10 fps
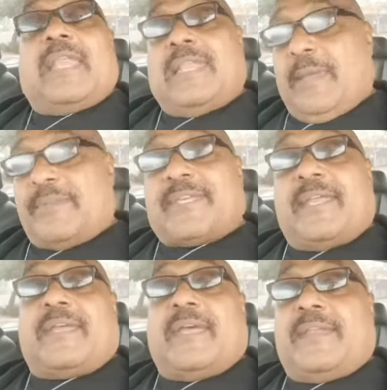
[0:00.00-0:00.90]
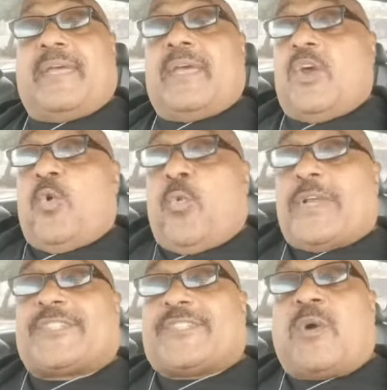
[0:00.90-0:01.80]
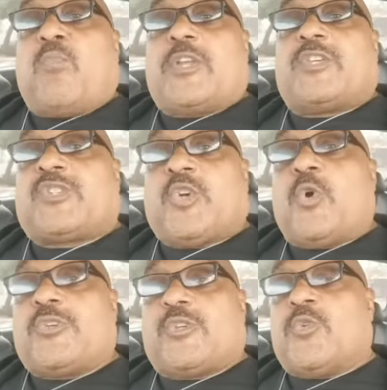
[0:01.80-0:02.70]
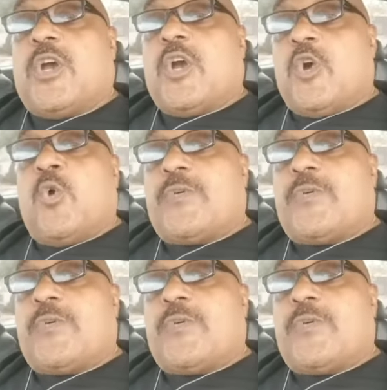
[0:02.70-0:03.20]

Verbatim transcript: Let me say it again. When someone shows you